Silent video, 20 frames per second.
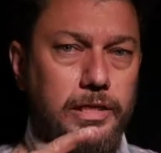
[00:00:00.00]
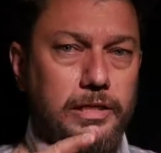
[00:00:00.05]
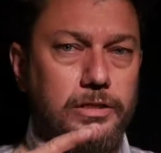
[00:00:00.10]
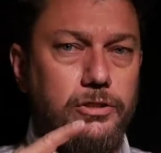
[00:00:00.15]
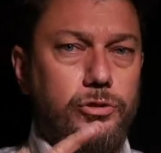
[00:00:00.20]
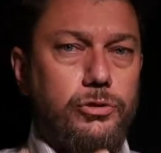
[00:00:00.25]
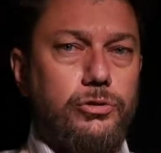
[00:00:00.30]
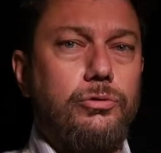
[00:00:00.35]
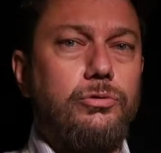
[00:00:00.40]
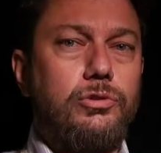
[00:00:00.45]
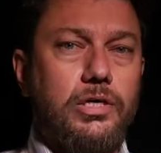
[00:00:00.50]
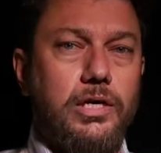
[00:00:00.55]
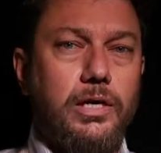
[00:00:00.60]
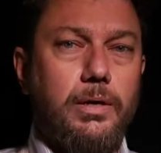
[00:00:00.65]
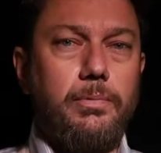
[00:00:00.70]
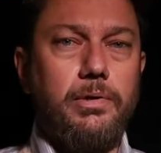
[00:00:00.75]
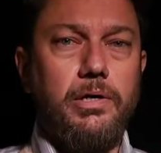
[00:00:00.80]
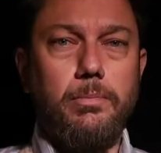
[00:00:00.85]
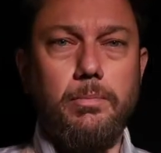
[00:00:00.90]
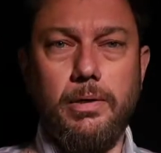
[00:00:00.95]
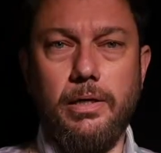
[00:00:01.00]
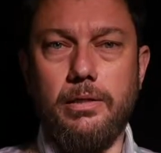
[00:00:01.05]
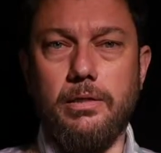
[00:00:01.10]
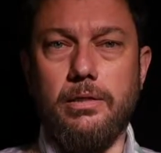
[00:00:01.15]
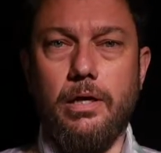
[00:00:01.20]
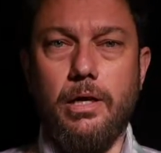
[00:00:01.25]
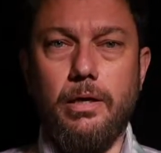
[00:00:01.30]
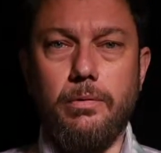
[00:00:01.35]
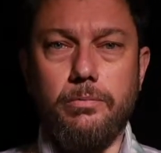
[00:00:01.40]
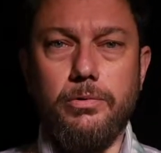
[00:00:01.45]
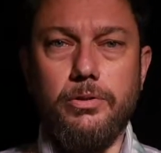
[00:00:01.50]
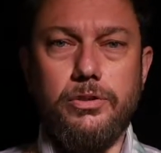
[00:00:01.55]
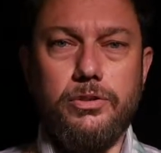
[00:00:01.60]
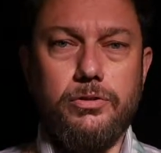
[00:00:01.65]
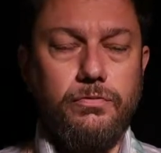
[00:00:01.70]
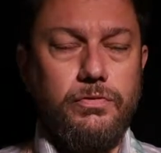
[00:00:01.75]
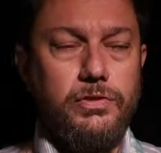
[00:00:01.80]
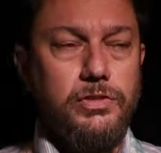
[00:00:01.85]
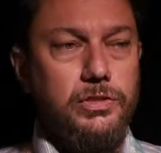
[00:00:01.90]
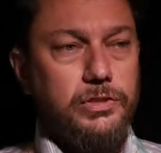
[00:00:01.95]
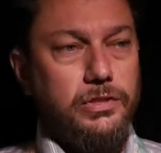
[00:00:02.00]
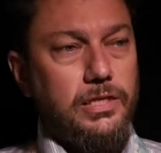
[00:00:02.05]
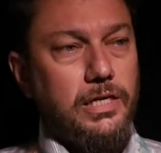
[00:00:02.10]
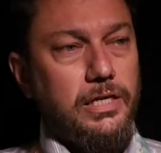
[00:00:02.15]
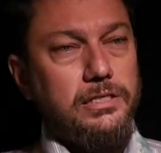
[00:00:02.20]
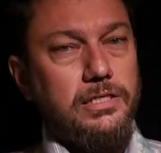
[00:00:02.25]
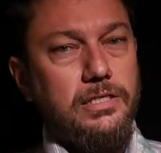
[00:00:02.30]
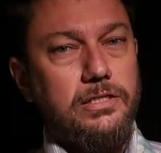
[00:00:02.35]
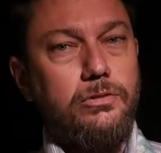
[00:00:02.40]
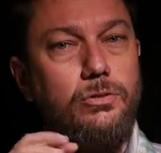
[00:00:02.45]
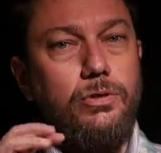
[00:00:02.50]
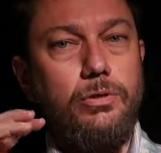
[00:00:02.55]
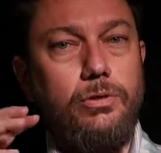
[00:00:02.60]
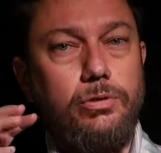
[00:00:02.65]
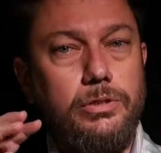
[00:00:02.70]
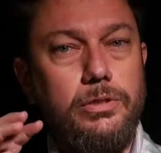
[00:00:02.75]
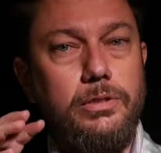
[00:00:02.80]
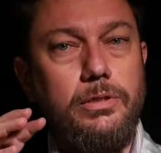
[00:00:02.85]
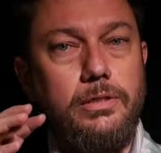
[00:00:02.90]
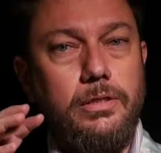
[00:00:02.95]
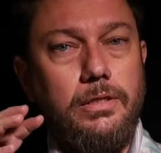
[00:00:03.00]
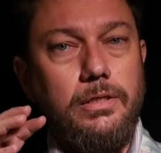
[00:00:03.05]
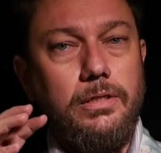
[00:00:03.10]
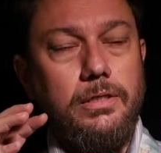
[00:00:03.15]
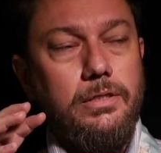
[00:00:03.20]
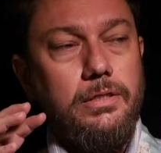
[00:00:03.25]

and shoot camera by Lumix, which has a 30x